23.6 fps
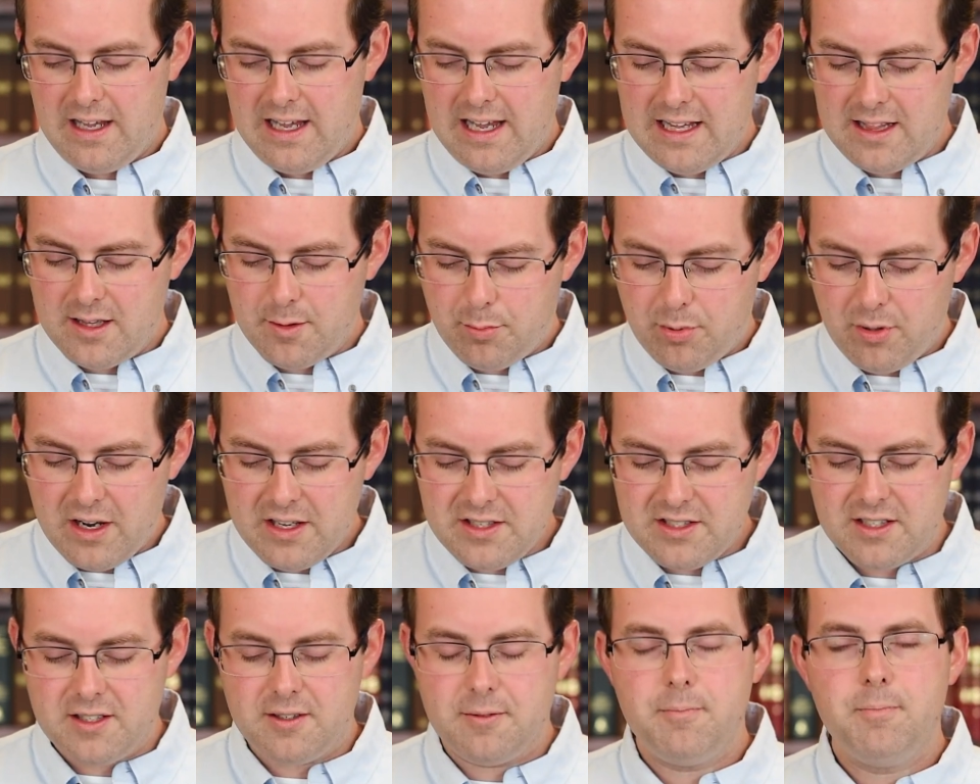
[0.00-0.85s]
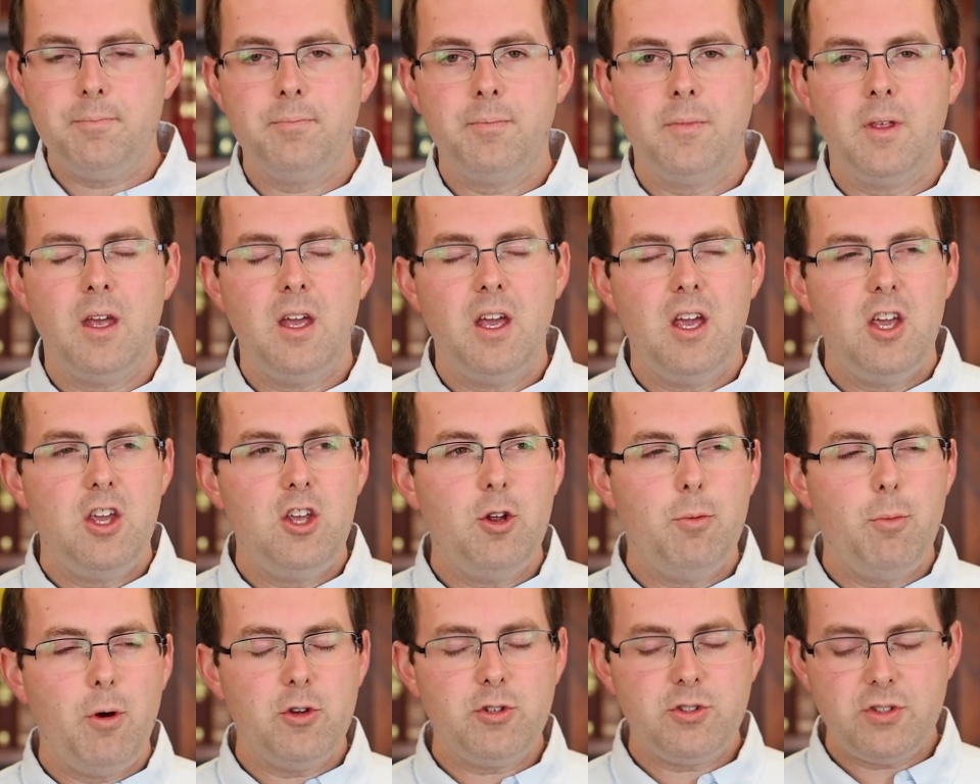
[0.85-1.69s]
in the present.
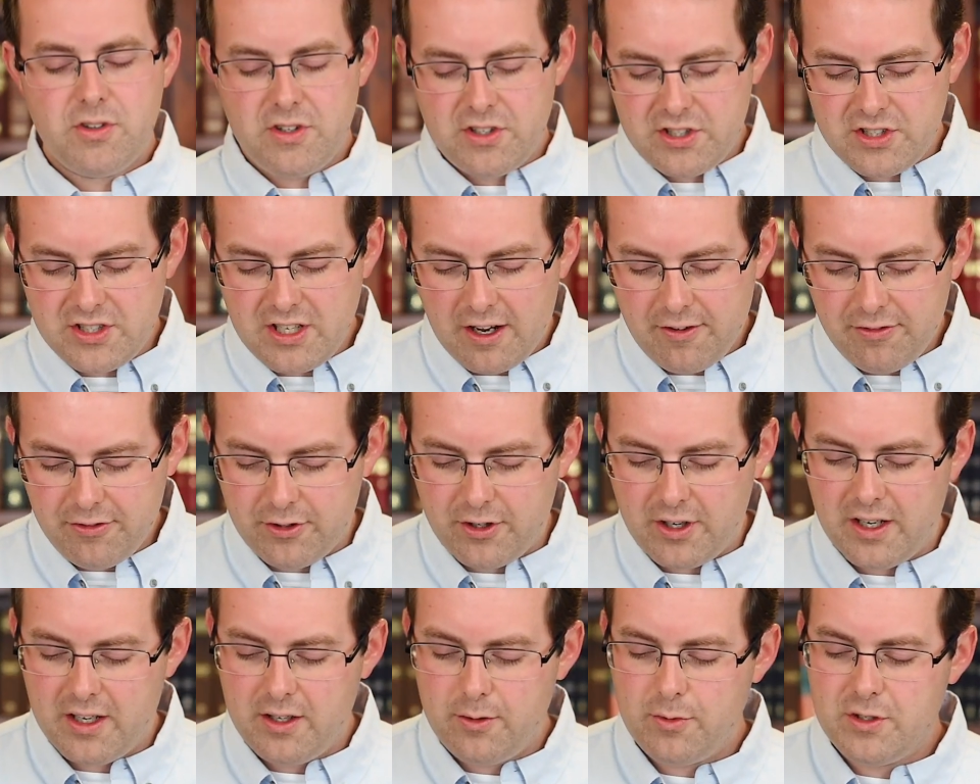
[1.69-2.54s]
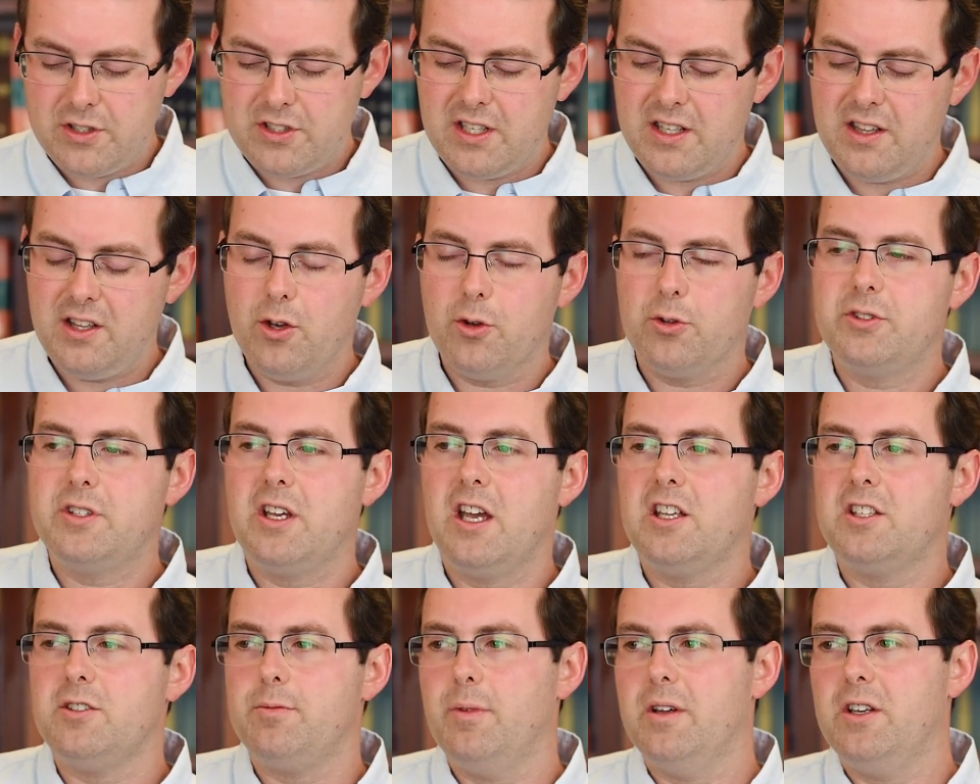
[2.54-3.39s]
Most of the suffering we see in the Old
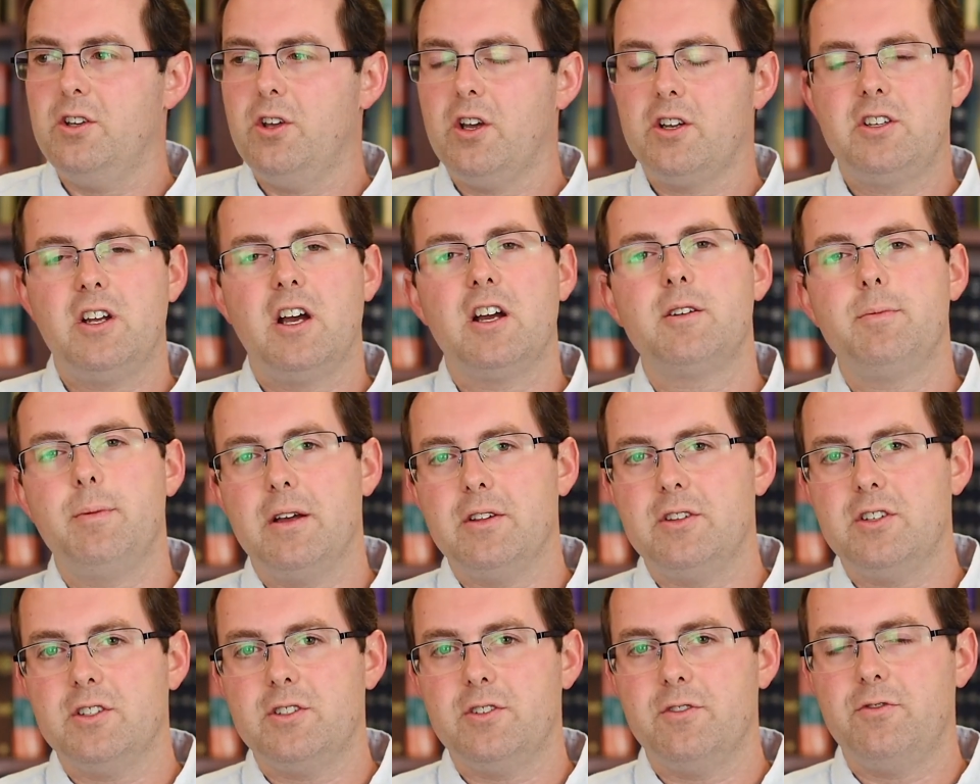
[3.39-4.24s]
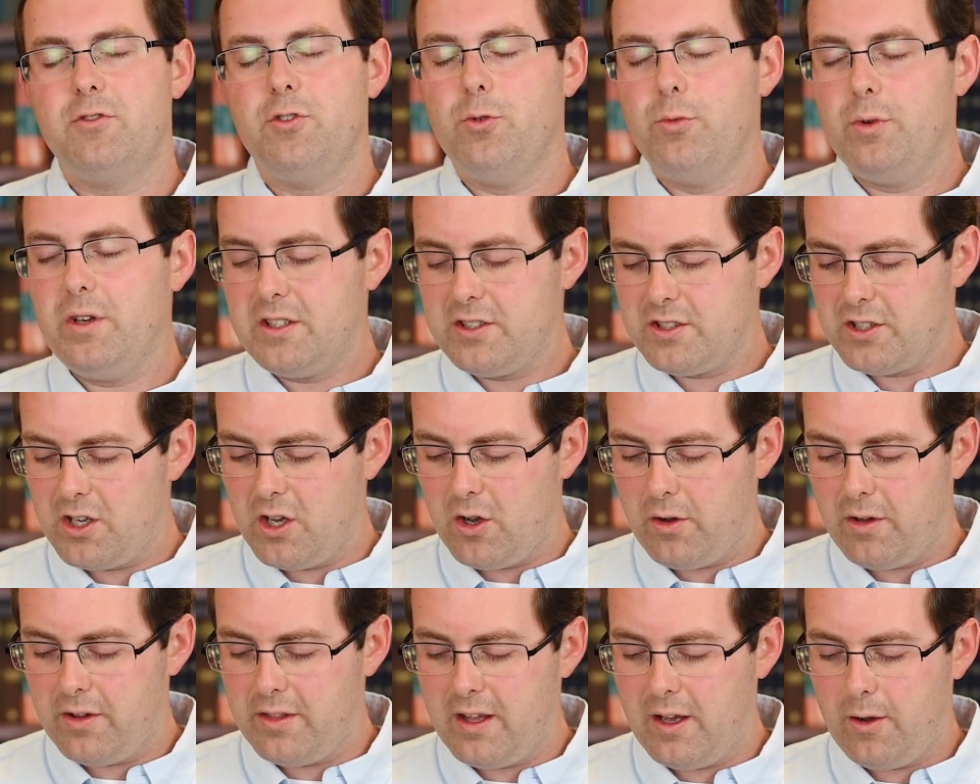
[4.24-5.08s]
Testament, I talked about this a few weeks
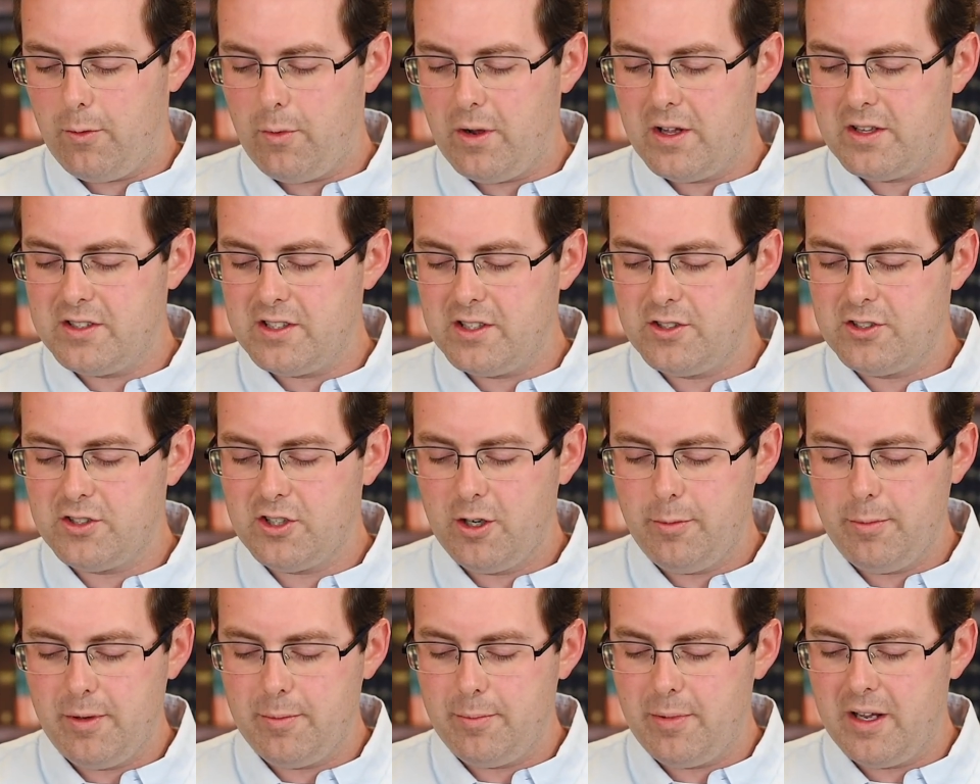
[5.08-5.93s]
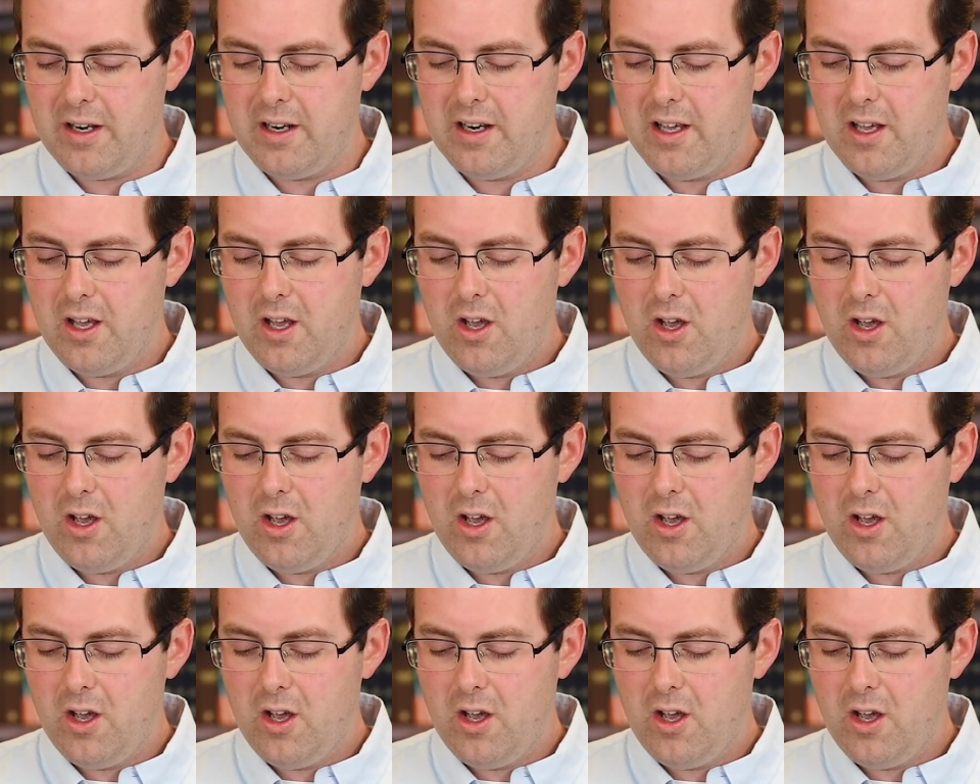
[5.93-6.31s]
ago on that Wednesday sermon, but